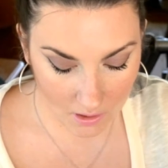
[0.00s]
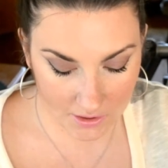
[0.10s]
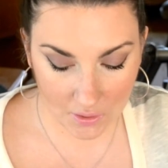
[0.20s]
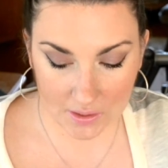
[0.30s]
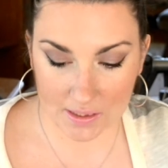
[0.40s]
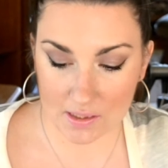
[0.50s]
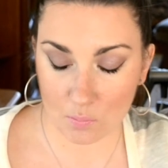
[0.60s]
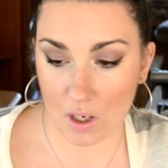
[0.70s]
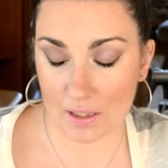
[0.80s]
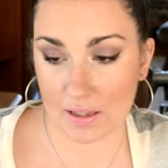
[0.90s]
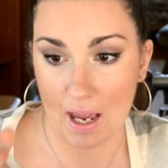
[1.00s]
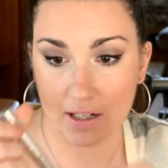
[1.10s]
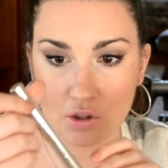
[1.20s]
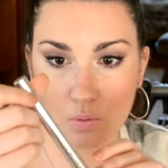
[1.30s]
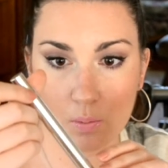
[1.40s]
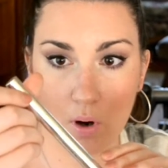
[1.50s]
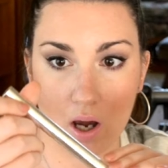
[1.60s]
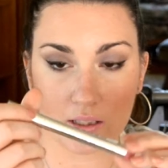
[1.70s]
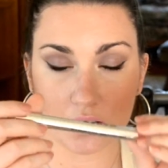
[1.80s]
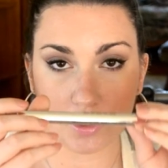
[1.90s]
So this is what the actual
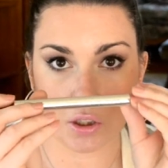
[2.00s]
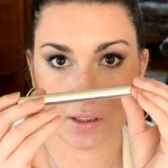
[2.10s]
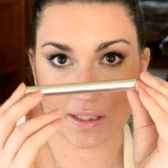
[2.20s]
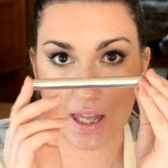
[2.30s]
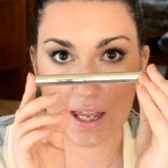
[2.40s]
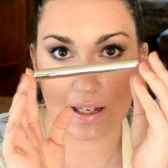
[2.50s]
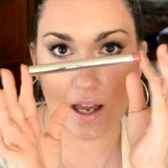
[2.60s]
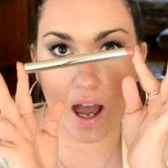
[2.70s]
product looks like.